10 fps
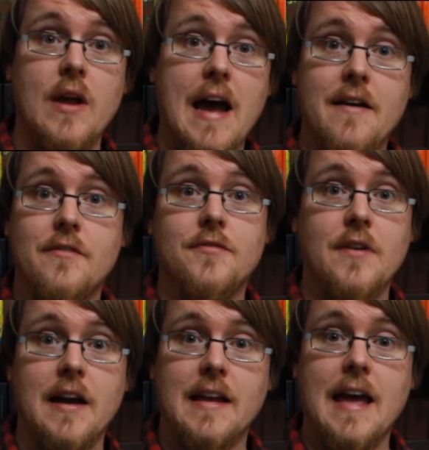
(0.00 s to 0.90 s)
have
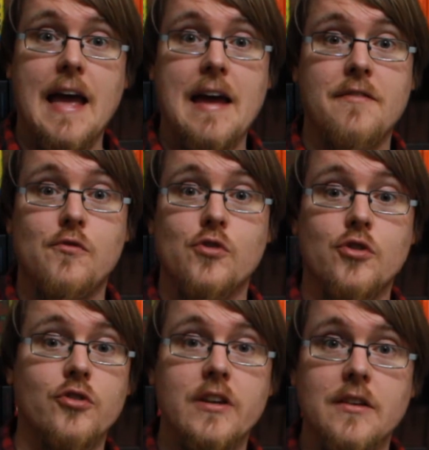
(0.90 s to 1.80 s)
a care for
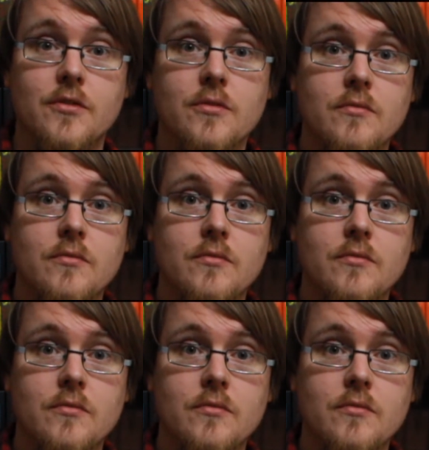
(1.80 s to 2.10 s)
good or evil.